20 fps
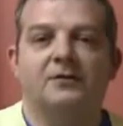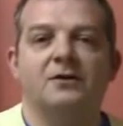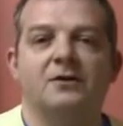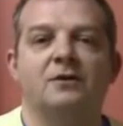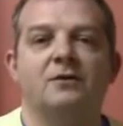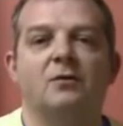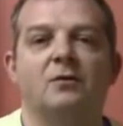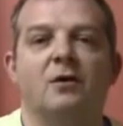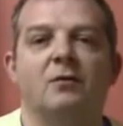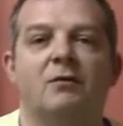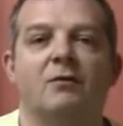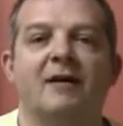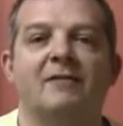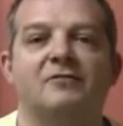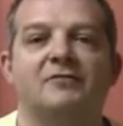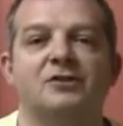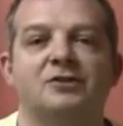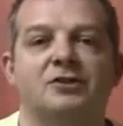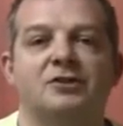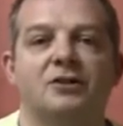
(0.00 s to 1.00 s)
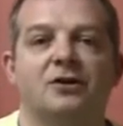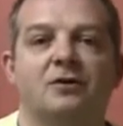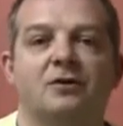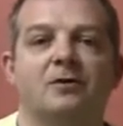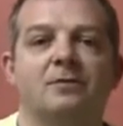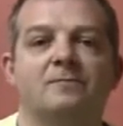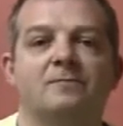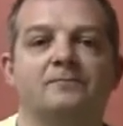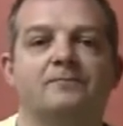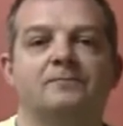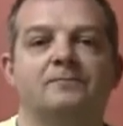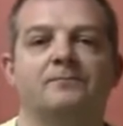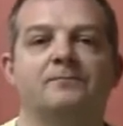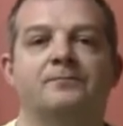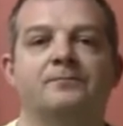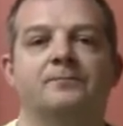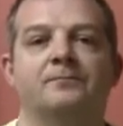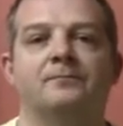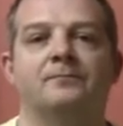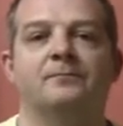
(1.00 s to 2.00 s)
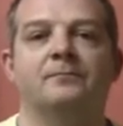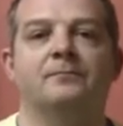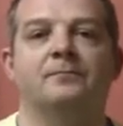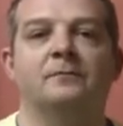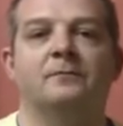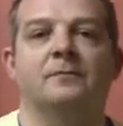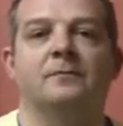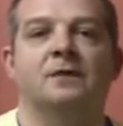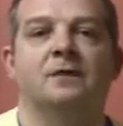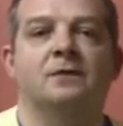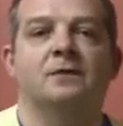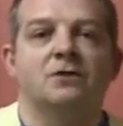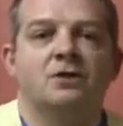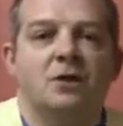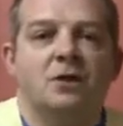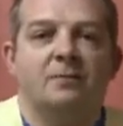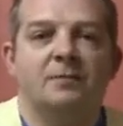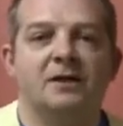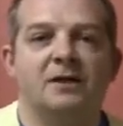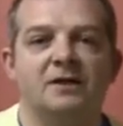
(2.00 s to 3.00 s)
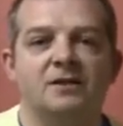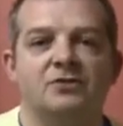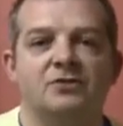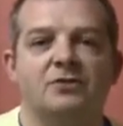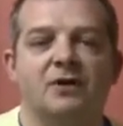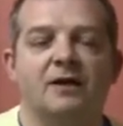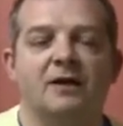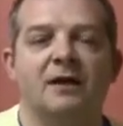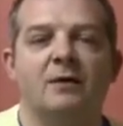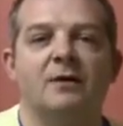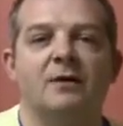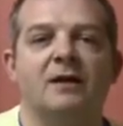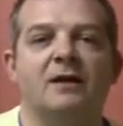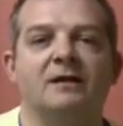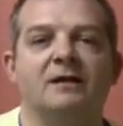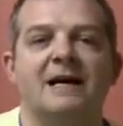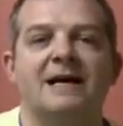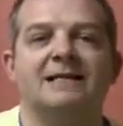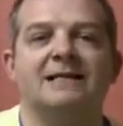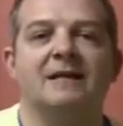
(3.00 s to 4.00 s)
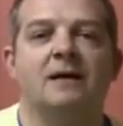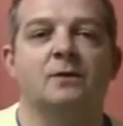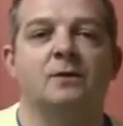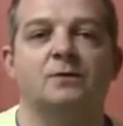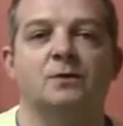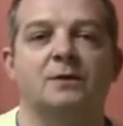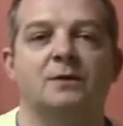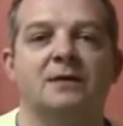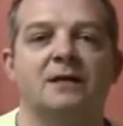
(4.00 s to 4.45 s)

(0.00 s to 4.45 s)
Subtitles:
only one left to tune, top E string. Now we need that down to